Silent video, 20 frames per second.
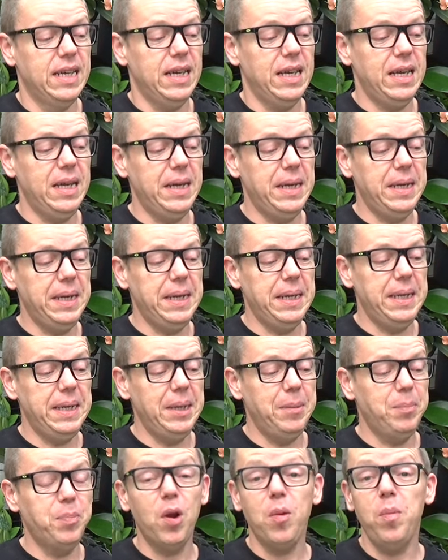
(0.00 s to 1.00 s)
Uh,
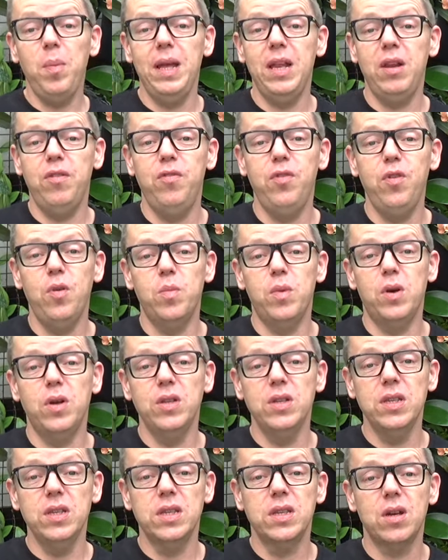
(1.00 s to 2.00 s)
probably in a few
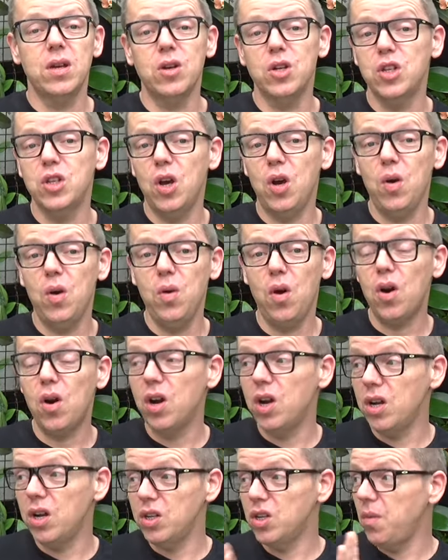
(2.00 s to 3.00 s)
months or so,
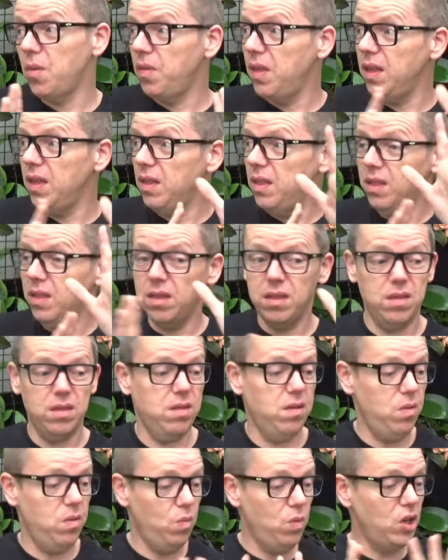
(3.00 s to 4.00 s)
or something
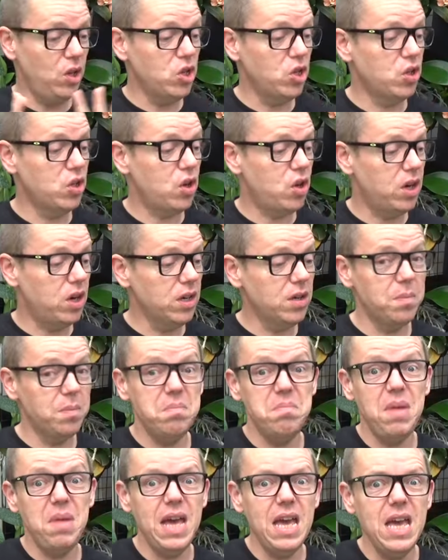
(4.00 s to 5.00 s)
will start.
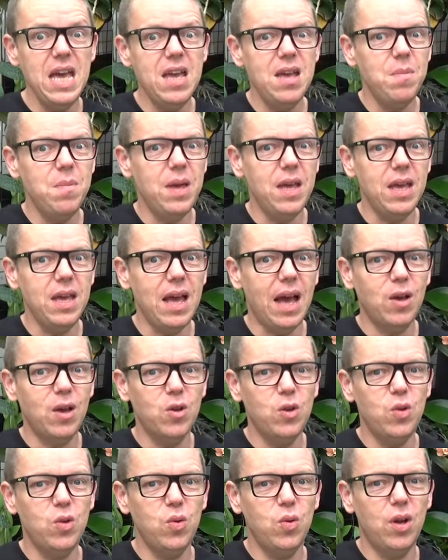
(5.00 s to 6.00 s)
Maybe I
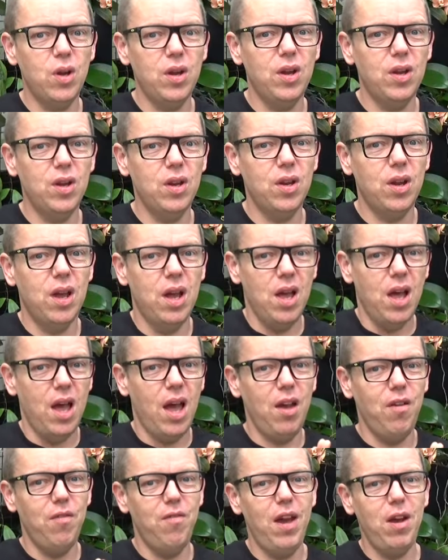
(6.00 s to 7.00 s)
could do an,
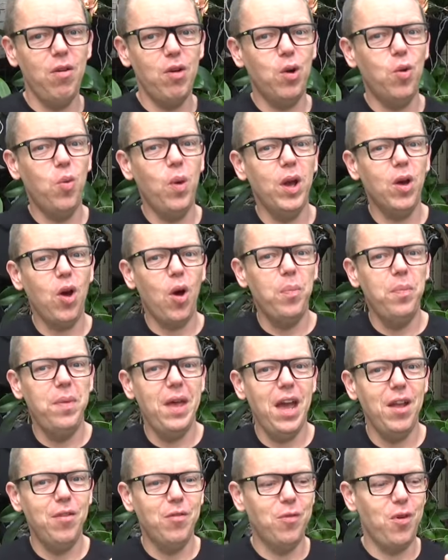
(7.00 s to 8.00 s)
a very quick
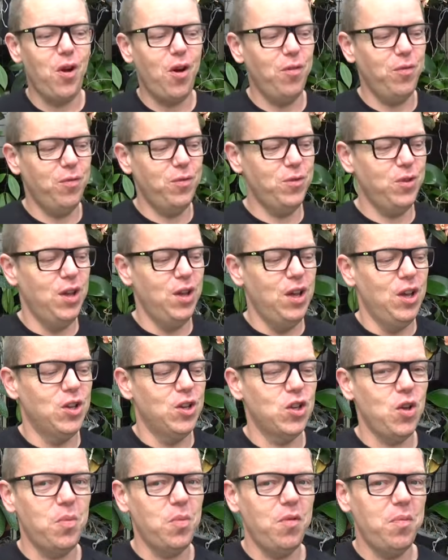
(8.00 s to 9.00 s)
update for, of
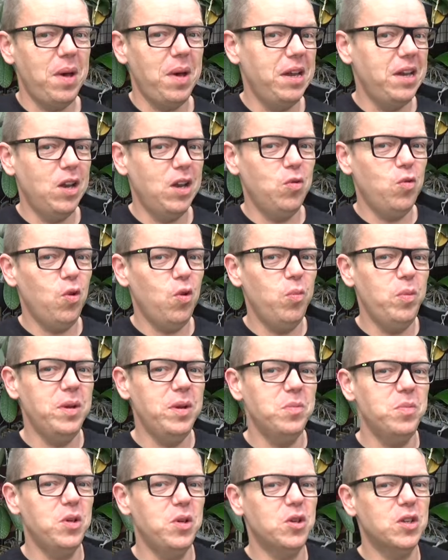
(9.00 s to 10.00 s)
some of my
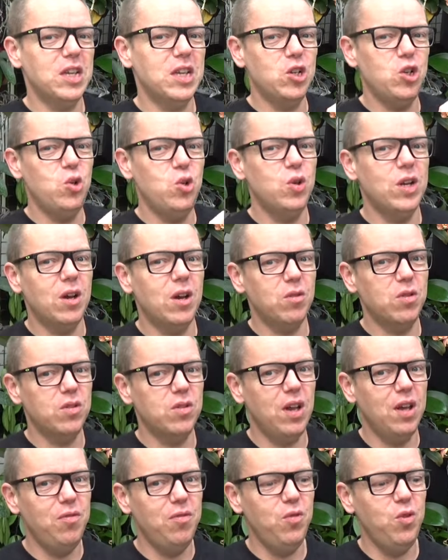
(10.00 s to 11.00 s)
dendrobium because they shoot out
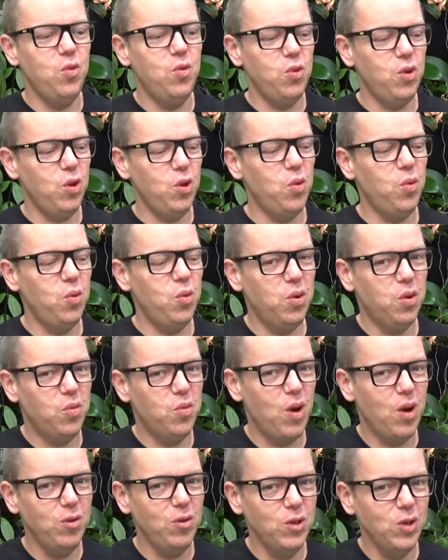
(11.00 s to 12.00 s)
a few new
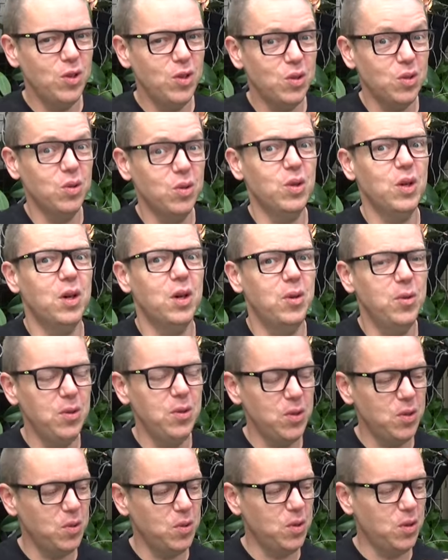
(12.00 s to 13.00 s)
growths. Who
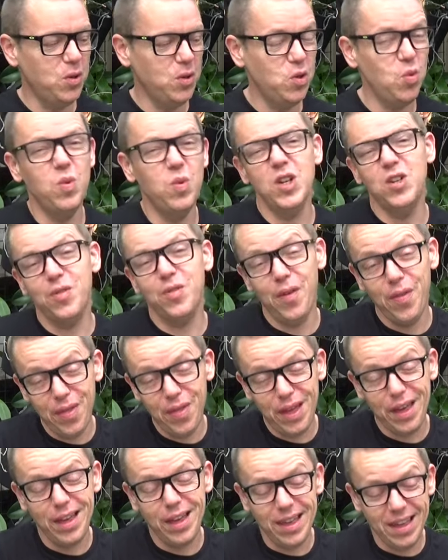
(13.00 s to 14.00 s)
knows? Who knows? Wishful
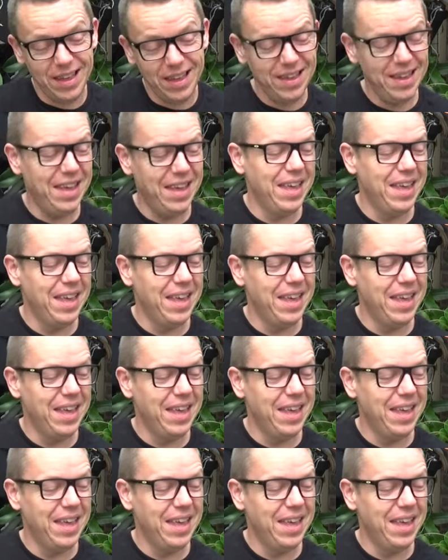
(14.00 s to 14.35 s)
thinking.